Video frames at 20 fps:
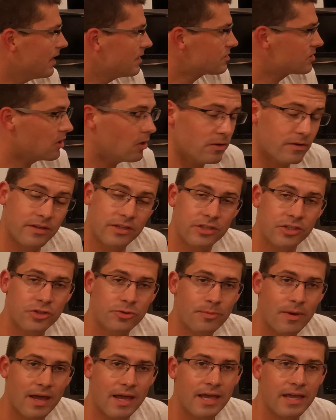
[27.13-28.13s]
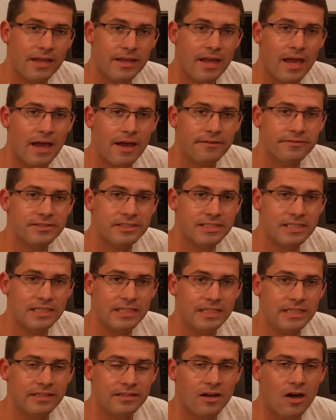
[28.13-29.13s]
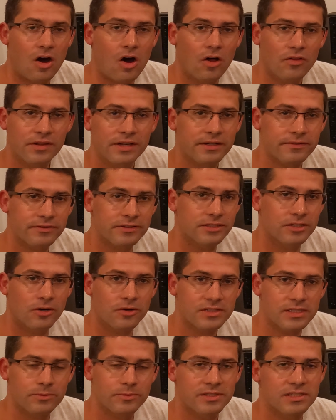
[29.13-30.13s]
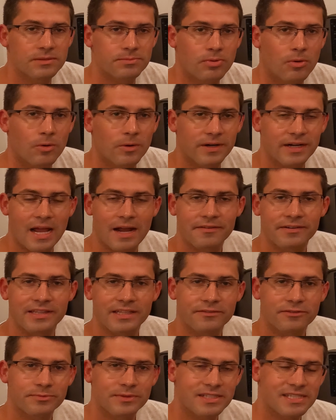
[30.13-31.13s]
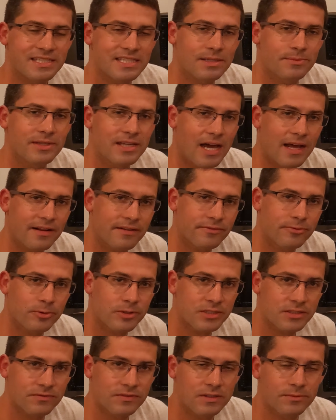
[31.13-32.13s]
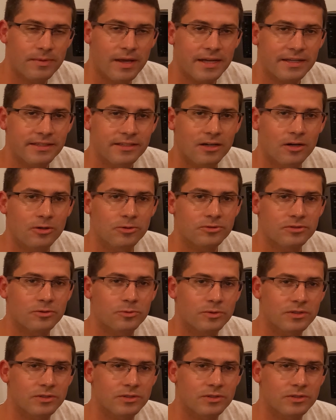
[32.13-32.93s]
So you may have seen all the different yokes that we support, everything from the SIMiONIC force feedback yoke,